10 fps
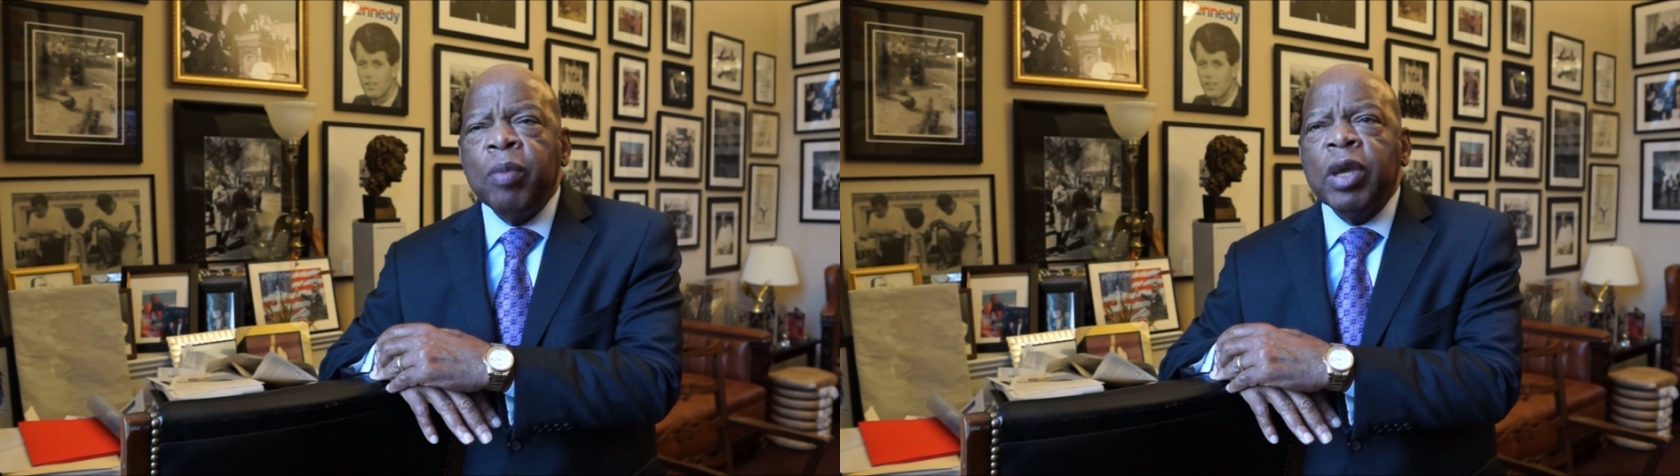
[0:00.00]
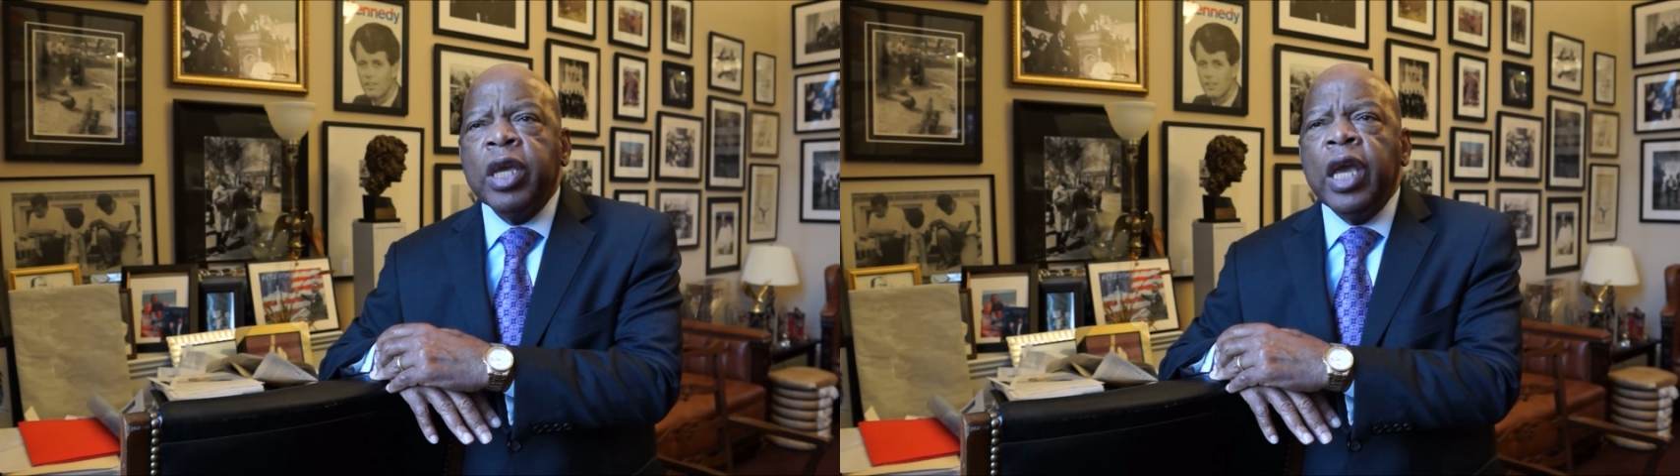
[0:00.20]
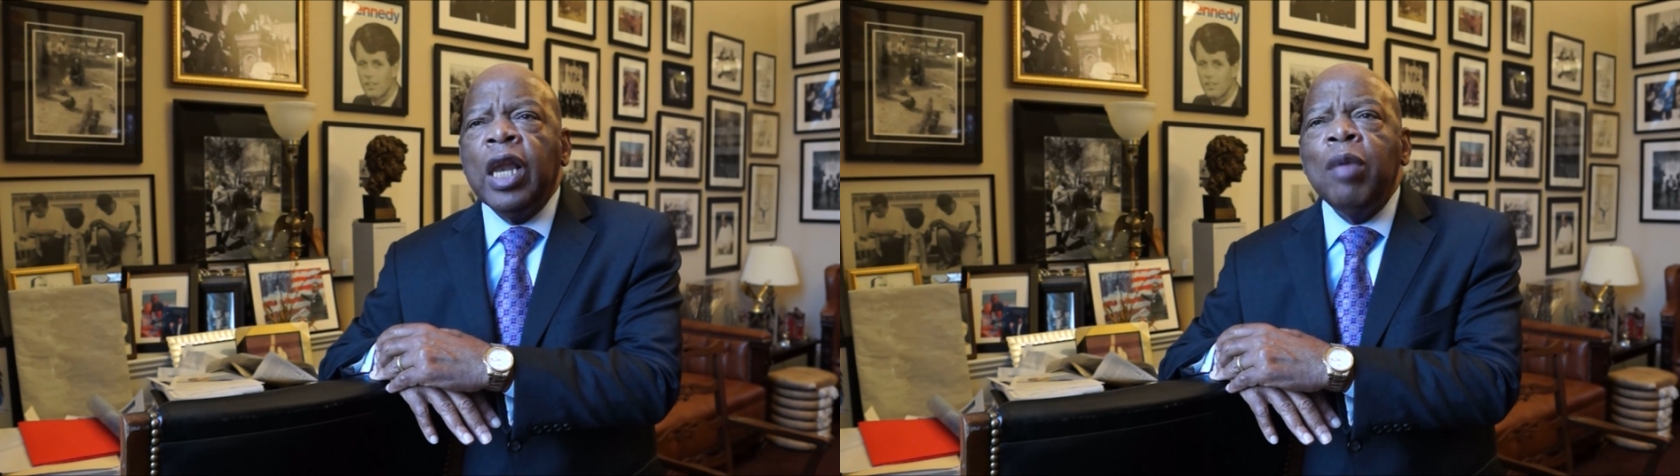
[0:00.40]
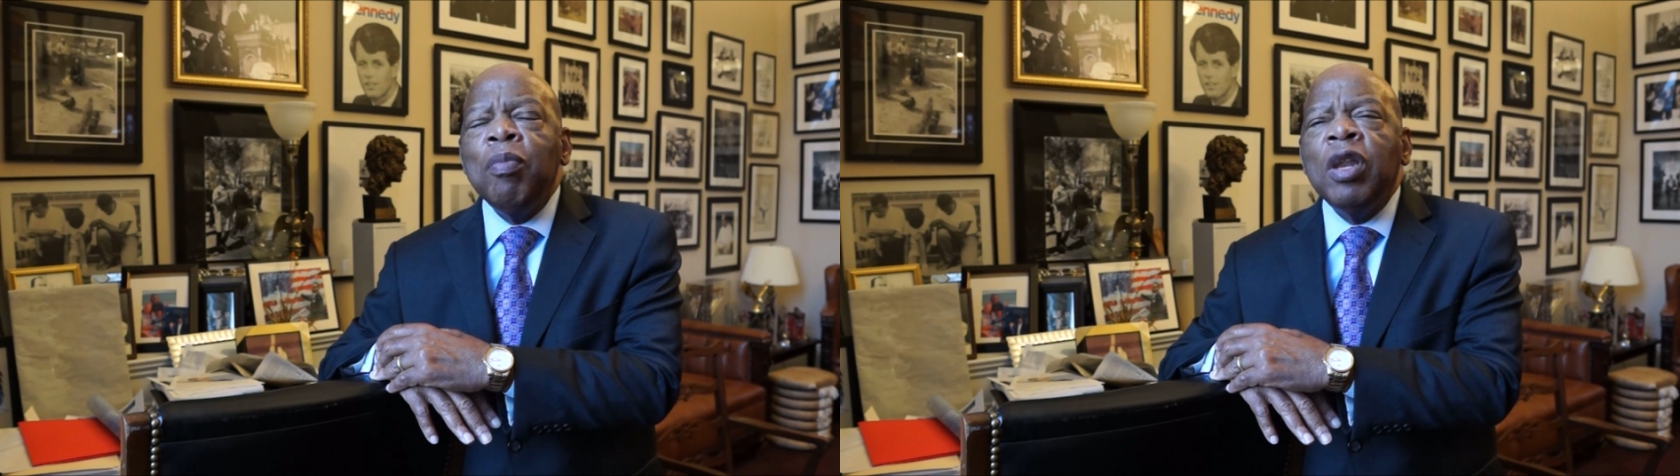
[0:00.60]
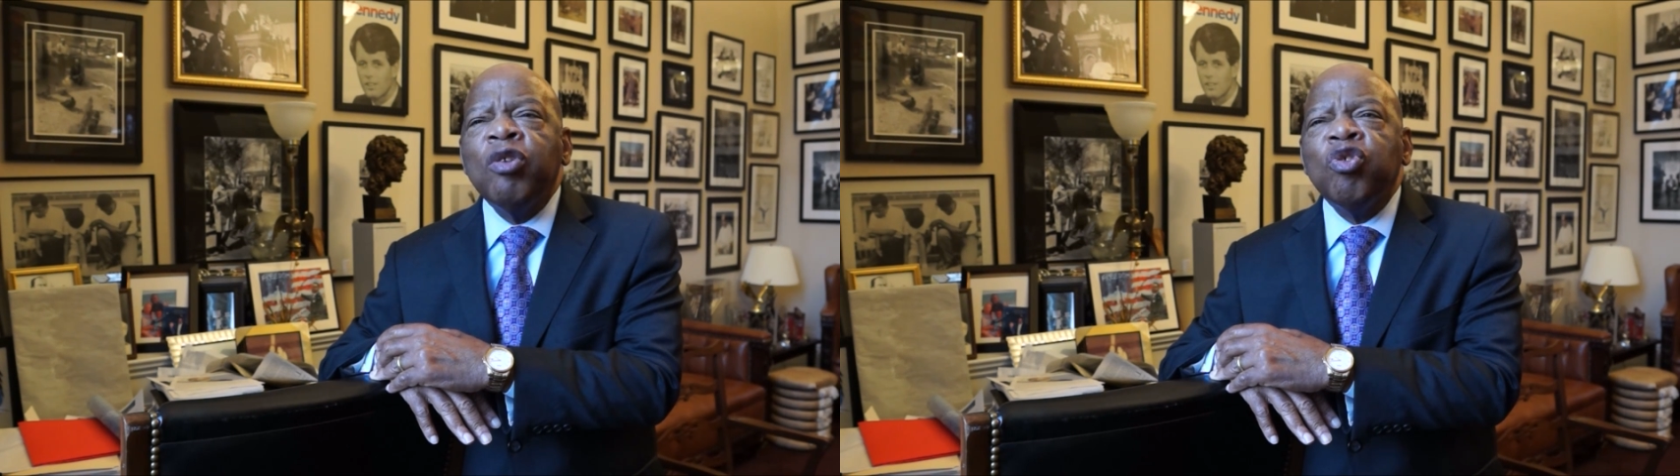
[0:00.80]
of Kelly
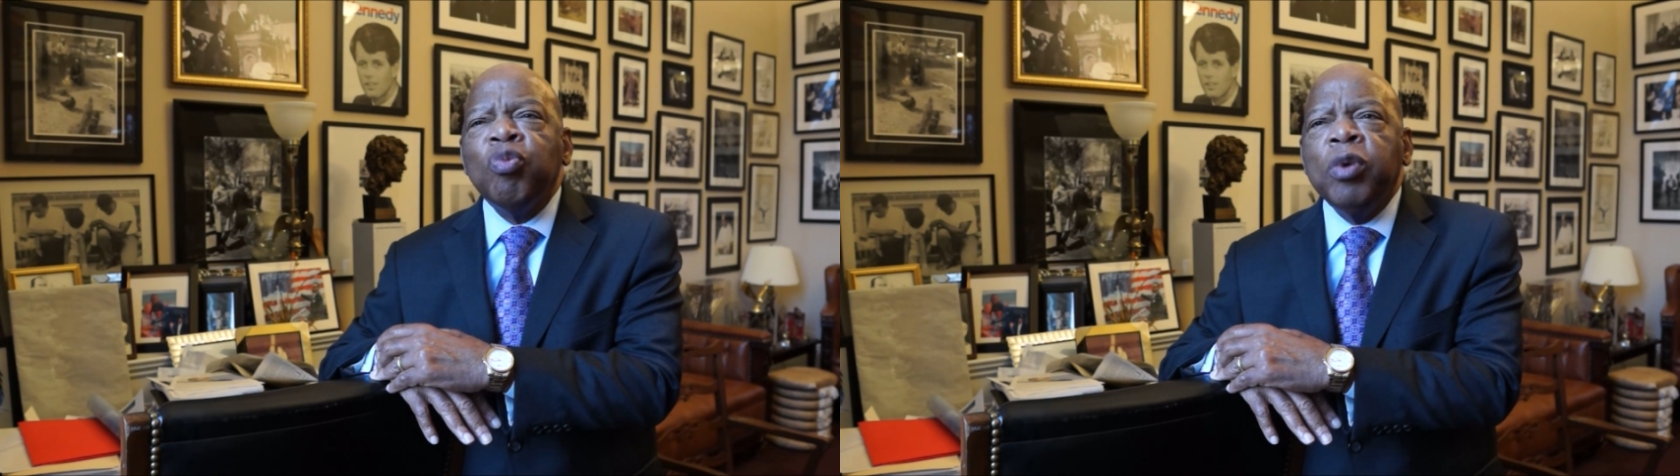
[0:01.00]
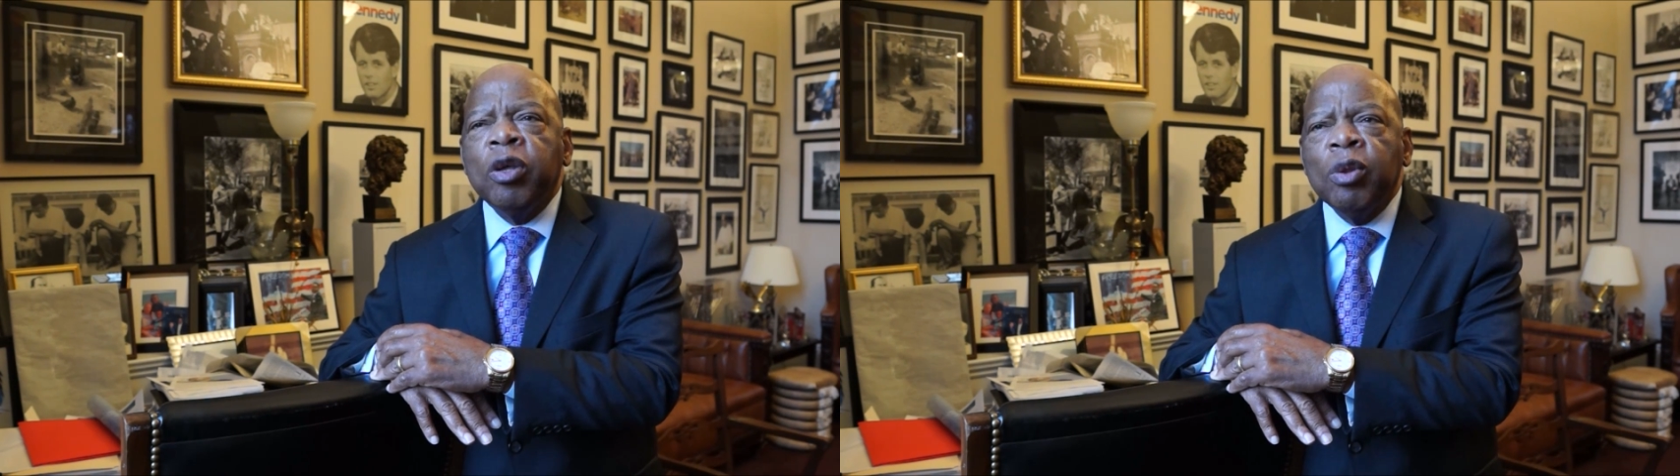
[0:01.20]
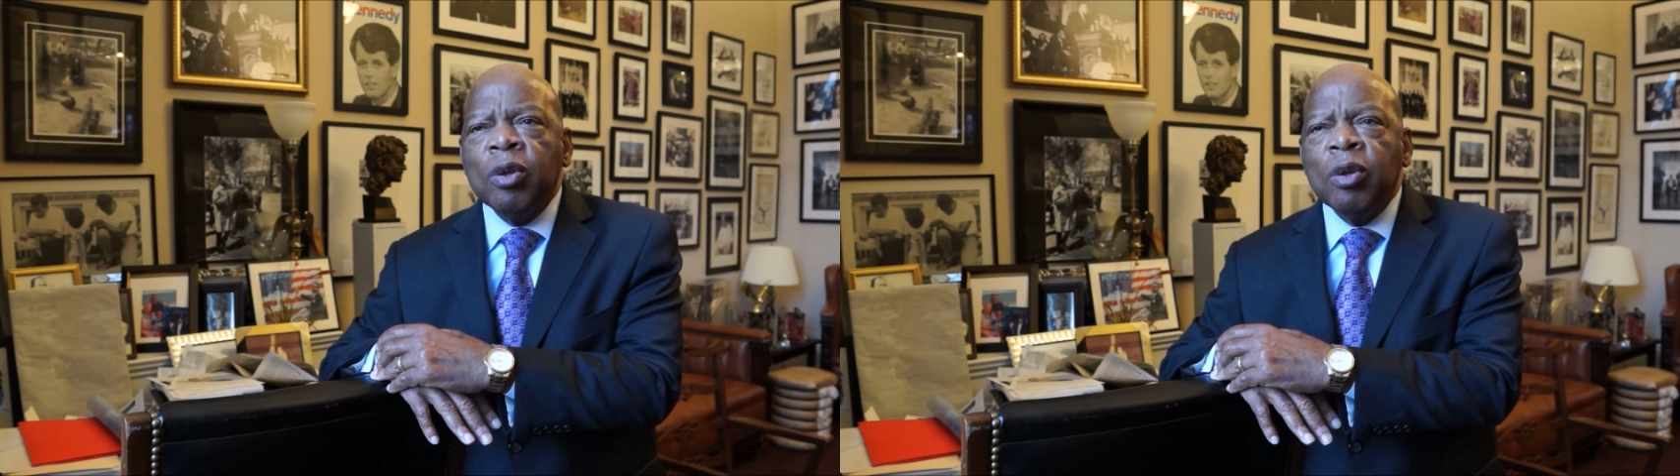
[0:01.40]
Miller Smith,